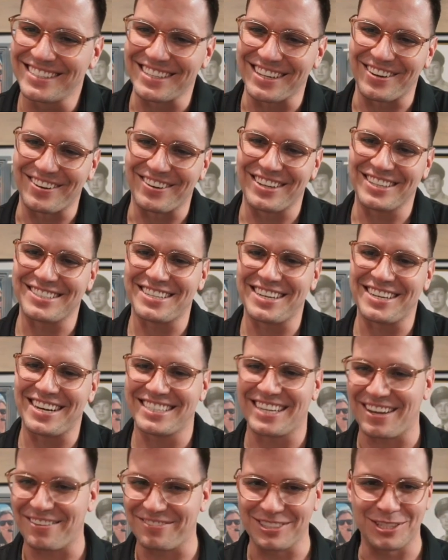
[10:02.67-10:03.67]
So it's
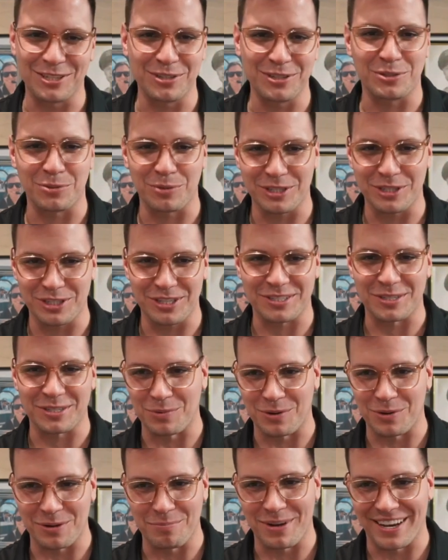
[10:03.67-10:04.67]
nice having two switches
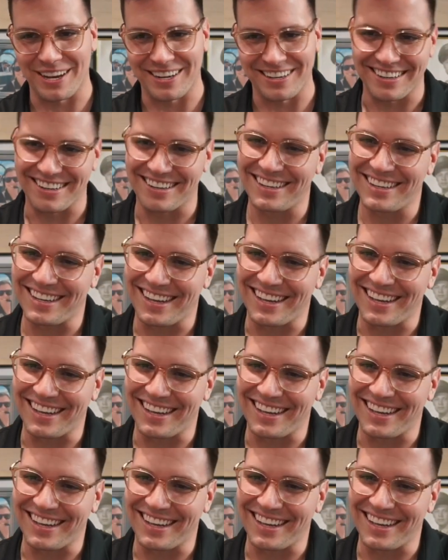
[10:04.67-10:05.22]
and one button.